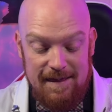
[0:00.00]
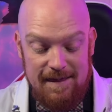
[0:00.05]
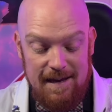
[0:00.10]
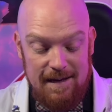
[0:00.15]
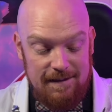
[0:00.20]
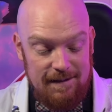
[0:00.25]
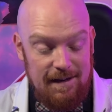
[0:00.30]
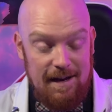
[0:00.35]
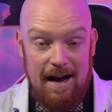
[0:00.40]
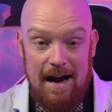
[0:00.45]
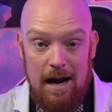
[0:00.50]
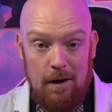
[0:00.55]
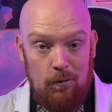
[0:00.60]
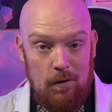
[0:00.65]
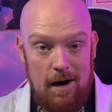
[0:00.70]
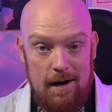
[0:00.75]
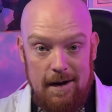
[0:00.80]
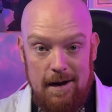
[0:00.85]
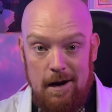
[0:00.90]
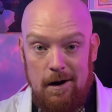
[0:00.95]
this guy
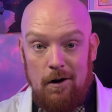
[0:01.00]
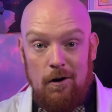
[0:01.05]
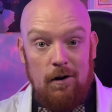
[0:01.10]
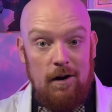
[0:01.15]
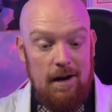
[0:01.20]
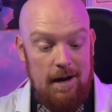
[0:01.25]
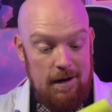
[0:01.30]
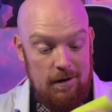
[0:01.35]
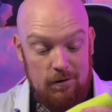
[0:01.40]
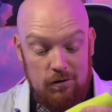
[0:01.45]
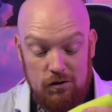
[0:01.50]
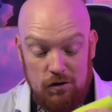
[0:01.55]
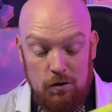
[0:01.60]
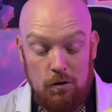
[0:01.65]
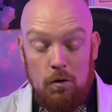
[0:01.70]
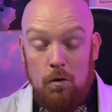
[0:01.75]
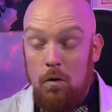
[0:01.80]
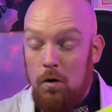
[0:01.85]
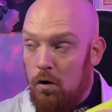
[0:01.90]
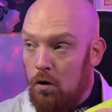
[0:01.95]
right here can
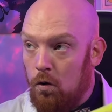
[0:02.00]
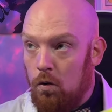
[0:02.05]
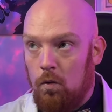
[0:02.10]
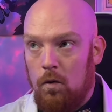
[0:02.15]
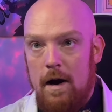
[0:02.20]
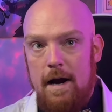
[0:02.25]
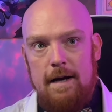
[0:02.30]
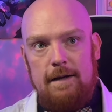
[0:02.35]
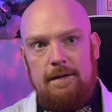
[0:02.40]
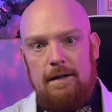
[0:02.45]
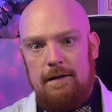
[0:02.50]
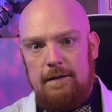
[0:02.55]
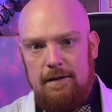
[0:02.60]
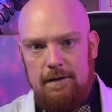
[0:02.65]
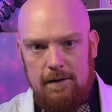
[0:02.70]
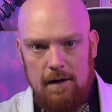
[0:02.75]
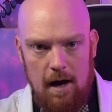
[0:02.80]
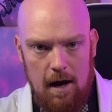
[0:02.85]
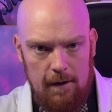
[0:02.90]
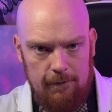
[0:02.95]
do crazy
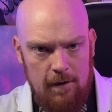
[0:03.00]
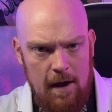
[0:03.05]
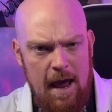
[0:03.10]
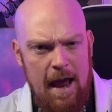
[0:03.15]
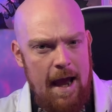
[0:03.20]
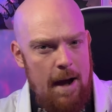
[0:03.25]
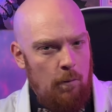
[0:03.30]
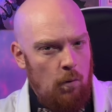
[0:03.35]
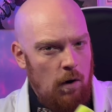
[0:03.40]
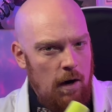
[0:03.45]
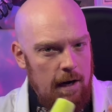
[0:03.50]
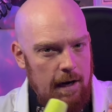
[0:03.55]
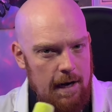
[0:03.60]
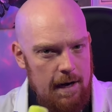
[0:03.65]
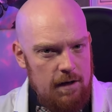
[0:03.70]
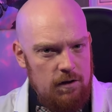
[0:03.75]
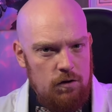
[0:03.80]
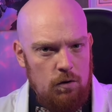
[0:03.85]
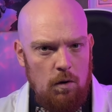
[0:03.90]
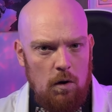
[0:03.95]
stuff. And we're gonna get
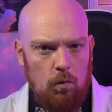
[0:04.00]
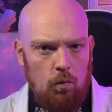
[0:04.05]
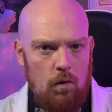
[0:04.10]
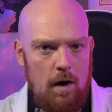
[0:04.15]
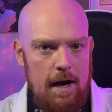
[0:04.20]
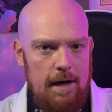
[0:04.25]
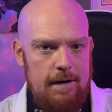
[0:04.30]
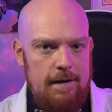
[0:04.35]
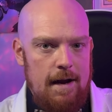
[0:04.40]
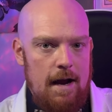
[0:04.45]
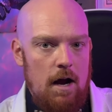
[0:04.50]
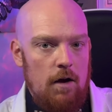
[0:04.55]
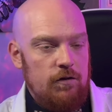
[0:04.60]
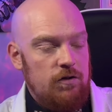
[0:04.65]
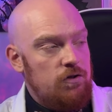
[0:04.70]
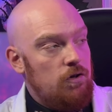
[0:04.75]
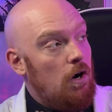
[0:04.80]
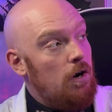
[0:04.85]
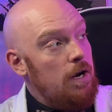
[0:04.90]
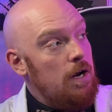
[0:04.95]
into it right now,
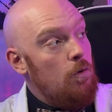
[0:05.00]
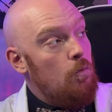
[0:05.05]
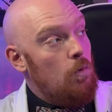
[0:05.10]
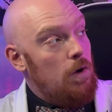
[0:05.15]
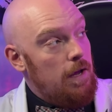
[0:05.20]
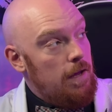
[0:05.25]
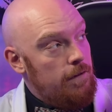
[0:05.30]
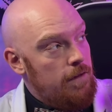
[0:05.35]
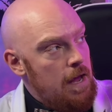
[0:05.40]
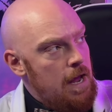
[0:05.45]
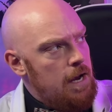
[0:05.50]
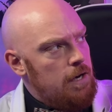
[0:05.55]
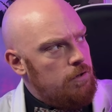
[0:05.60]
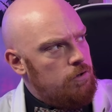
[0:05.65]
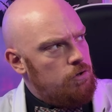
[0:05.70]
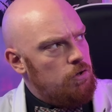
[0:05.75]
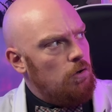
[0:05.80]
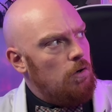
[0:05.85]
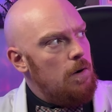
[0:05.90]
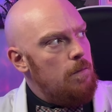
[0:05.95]
starting with
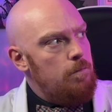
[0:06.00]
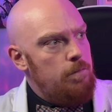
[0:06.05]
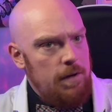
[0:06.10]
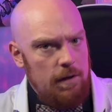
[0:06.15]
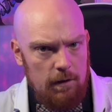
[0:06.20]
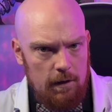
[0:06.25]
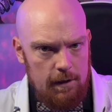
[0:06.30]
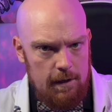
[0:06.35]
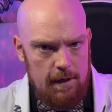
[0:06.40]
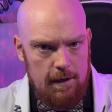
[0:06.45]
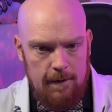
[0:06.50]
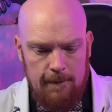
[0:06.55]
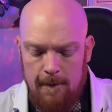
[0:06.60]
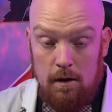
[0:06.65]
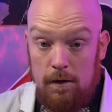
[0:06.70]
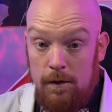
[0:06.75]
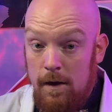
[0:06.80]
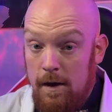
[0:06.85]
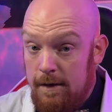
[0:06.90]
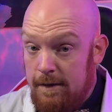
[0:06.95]
durability.
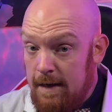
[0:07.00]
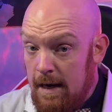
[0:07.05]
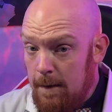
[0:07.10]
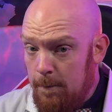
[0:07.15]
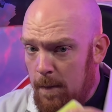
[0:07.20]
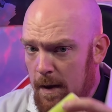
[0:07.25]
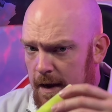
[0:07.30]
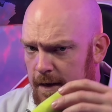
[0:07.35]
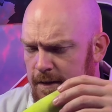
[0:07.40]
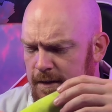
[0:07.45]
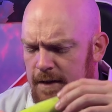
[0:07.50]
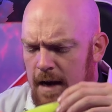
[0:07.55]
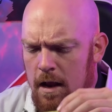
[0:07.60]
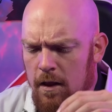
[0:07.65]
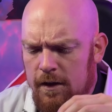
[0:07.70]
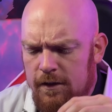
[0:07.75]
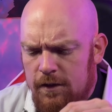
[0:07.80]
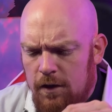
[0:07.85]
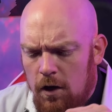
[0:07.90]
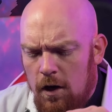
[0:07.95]
The Dig Pig
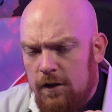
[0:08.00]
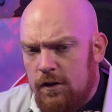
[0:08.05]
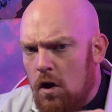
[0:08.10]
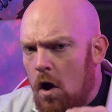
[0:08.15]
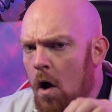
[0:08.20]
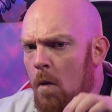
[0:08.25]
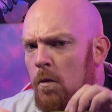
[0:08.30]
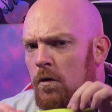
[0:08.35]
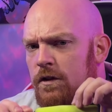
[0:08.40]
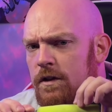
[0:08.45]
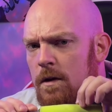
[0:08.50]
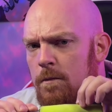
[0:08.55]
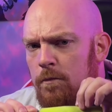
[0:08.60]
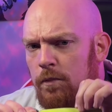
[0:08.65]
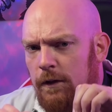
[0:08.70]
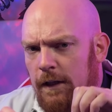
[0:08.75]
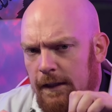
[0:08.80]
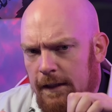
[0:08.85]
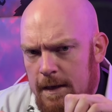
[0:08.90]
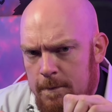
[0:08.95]
silencer is almost
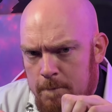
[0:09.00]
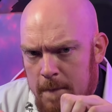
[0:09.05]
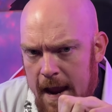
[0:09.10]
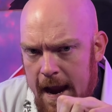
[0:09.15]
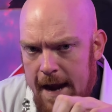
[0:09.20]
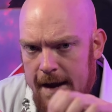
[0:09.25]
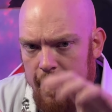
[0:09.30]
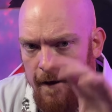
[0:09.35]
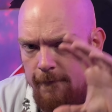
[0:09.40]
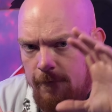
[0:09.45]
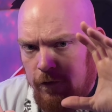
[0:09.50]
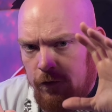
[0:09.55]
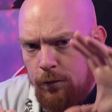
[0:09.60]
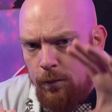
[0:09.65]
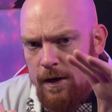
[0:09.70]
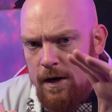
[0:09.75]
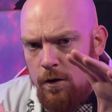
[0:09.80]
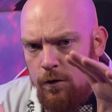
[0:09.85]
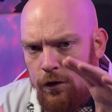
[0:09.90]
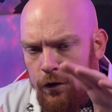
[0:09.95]
completely made of
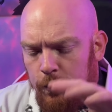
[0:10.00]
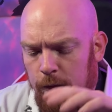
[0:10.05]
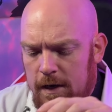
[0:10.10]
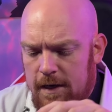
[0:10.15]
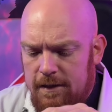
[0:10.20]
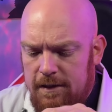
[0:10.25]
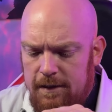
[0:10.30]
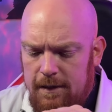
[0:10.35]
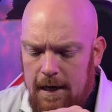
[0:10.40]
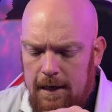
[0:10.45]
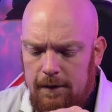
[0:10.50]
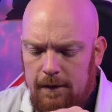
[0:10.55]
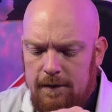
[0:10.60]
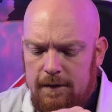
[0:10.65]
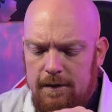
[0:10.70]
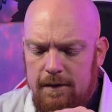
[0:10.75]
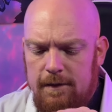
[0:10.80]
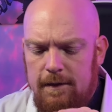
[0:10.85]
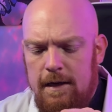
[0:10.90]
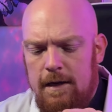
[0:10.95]
303
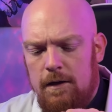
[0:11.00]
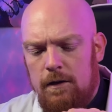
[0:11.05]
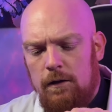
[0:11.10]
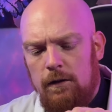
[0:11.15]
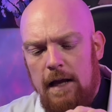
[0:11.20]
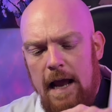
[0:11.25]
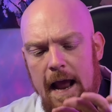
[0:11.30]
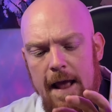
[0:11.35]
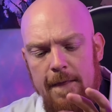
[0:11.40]
stainless steel,